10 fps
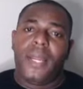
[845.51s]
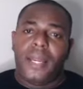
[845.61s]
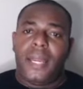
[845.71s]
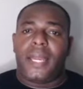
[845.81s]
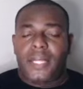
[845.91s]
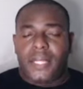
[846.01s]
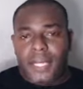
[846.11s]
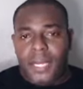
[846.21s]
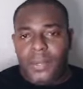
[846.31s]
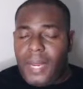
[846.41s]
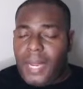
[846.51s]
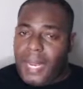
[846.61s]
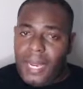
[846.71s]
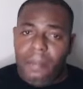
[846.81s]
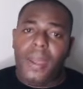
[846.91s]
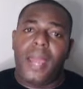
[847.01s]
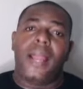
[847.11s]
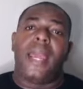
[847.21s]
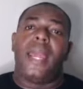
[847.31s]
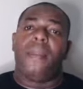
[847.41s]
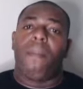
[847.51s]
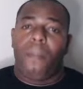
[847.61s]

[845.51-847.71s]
they can send you an email and